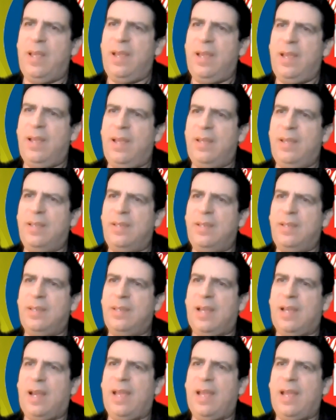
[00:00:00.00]

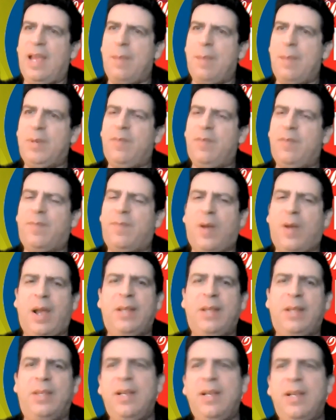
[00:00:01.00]
and I happened to
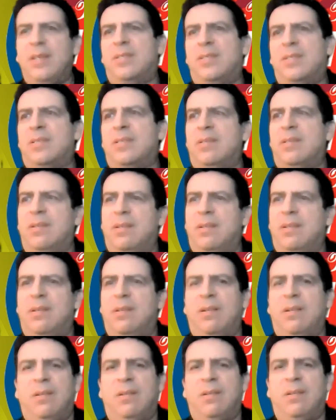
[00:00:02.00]
find this
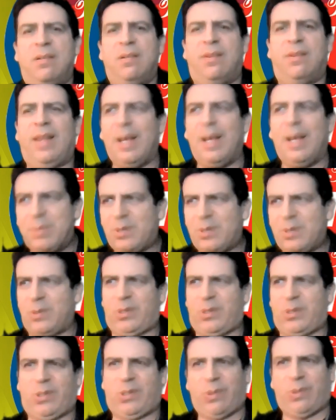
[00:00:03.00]

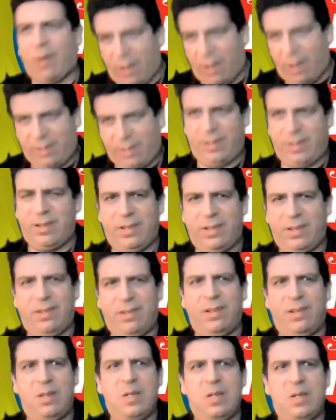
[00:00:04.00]
lobster truck.
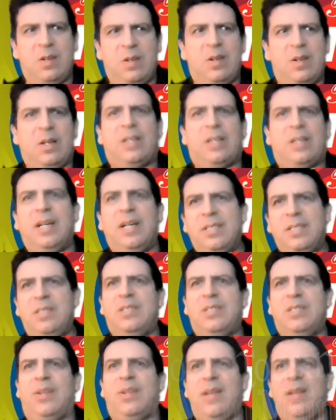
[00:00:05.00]
Cousins